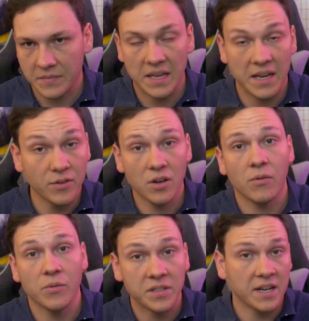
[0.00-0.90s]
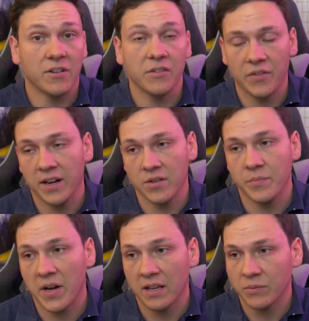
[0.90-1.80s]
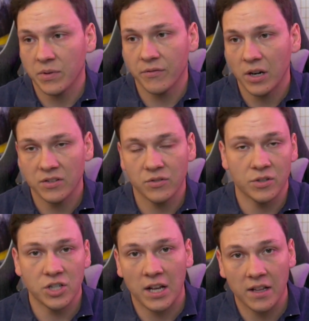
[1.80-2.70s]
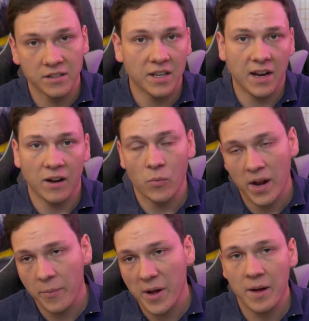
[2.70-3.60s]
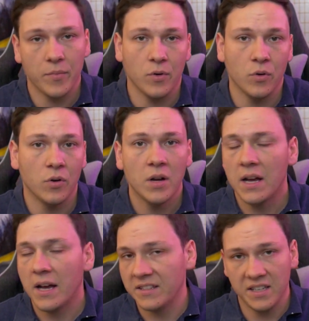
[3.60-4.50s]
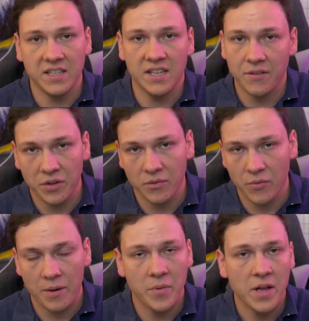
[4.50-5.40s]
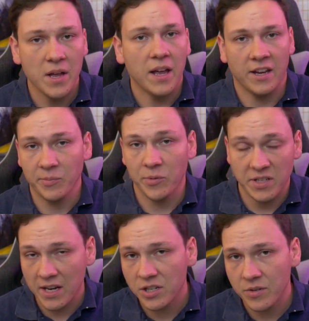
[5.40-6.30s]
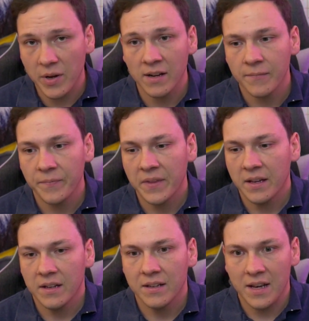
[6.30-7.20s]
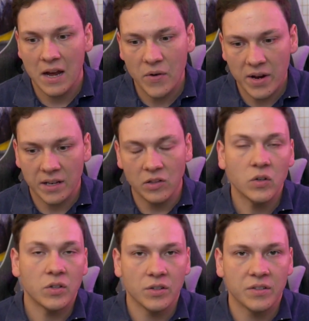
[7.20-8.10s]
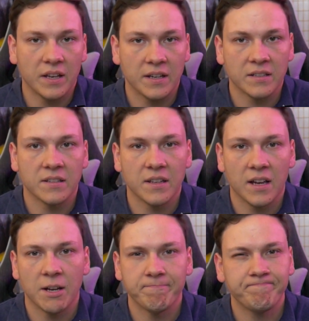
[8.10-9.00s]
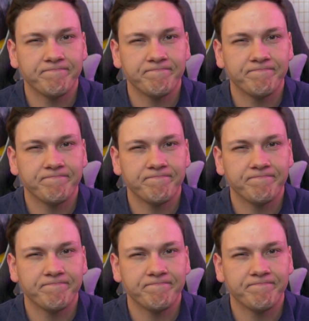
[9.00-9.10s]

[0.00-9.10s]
And even though I was terrified in the past, whenever I saw a challenge that had a web app or a C T F with a web exploitation part, now I can look at those things and say,